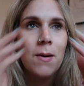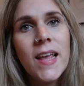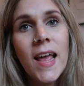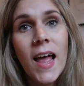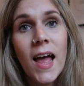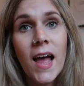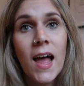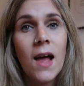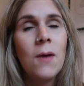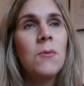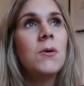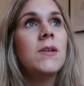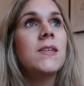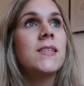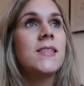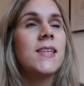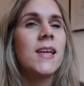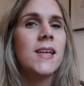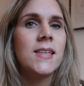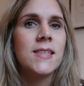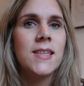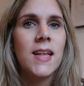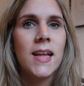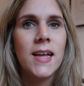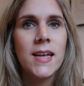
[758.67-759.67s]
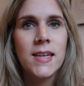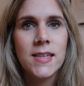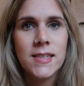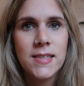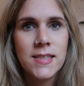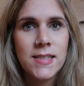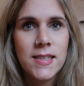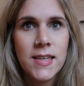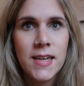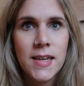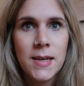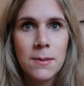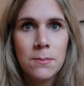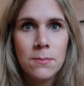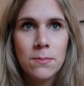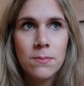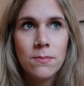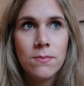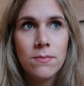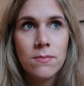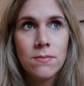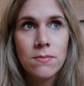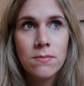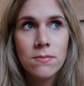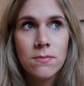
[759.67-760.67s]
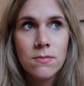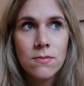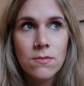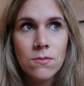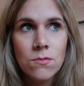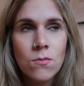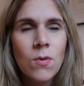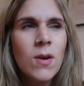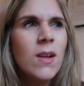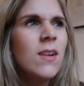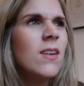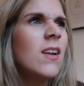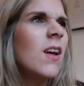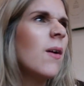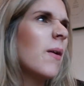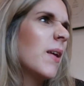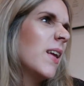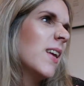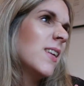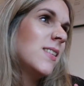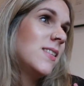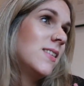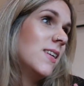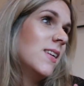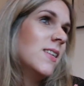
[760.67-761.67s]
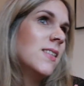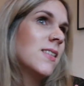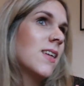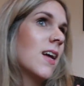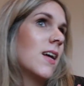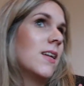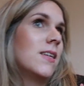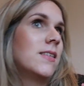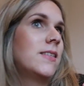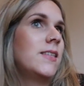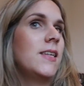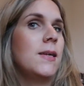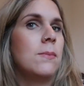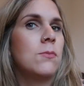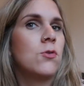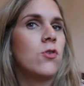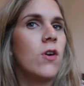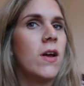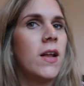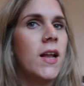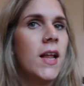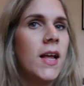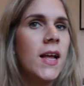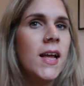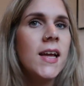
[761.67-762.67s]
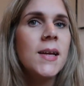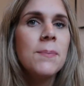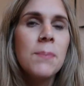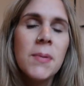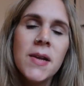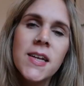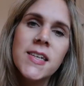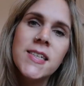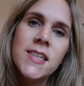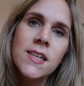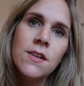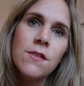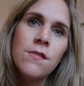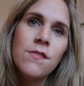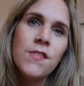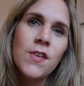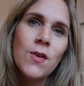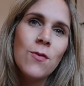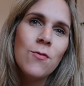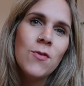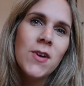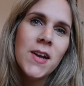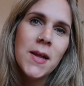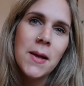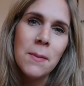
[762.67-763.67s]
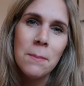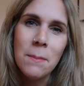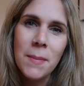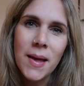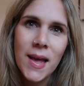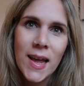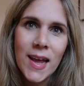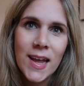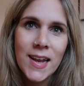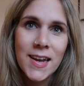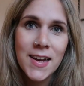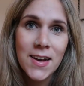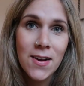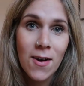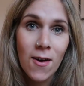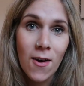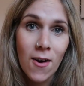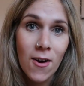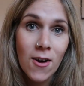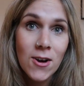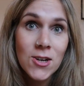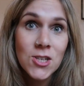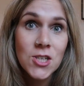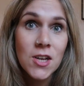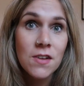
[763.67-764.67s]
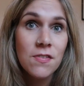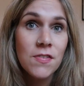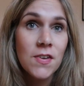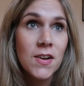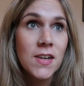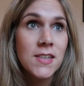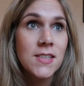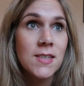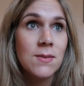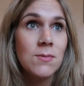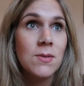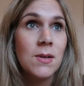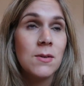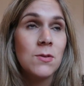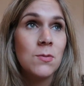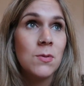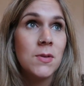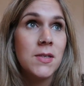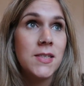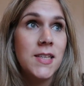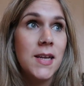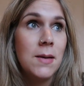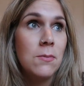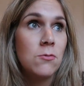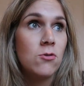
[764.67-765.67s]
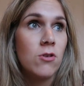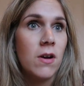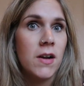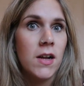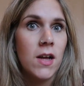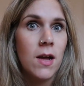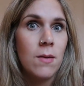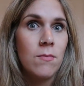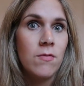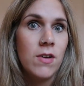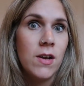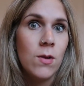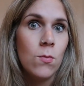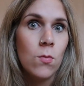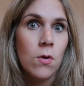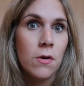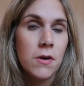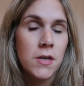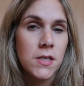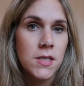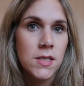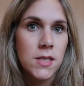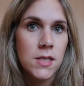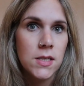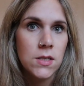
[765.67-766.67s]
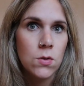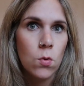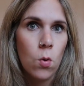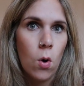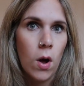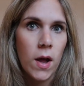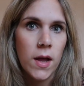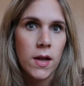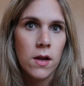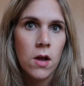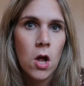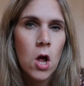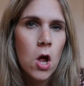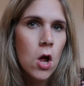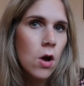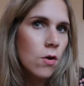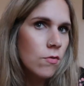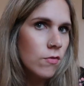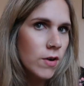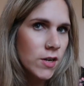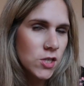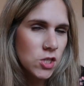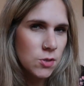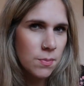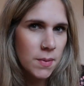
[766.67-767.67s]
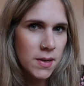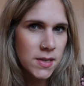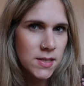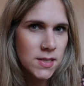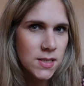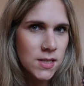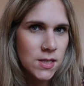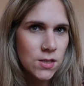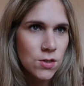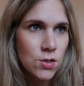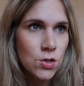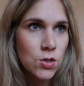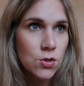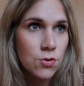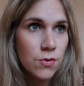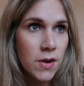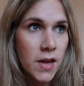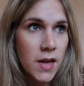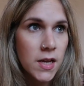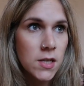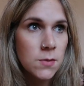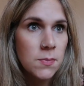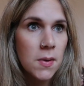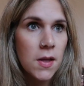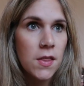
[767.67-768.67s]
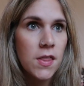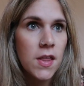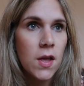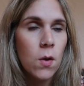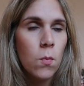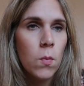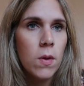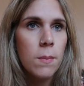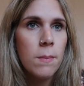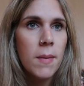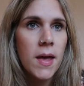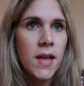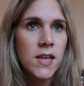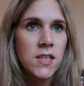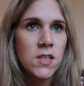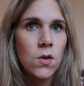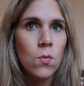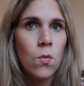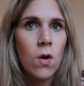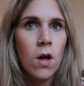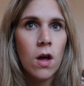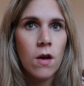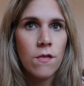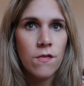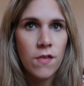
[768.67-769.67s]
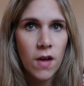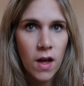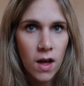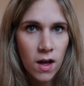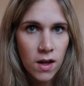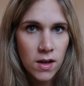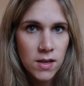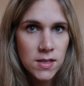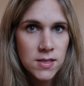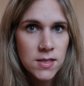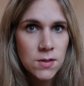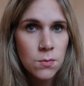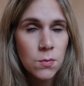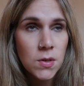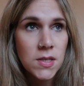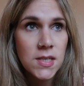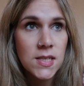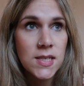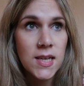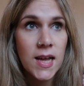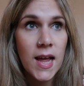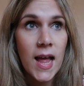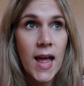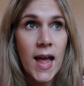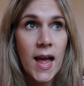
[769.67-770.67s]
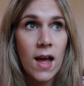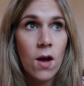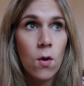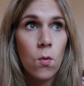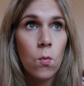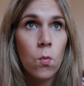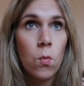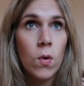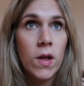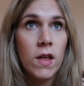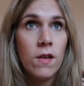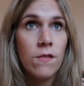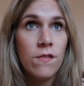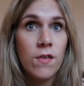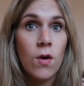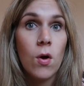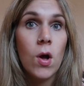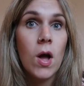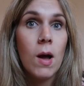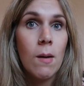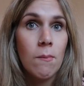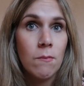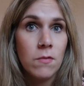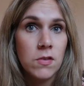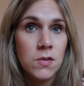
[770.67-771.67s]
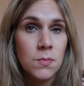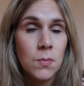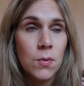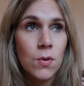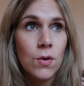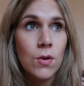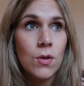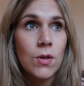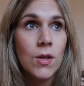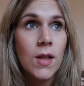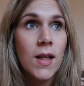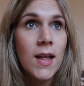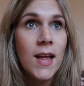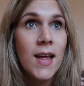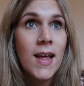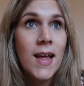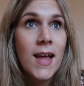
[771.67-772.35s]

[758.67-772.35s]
Yeah, I wouldn't say it's like sleep. Well, no, I guess it is kind of sleep training, but it didn't feel really mean and harsh. I feel like sometimes with sleep training, I'm really worried that it's quite regimented and strict, but I think we made it work for us. We did it how we felt comfortable.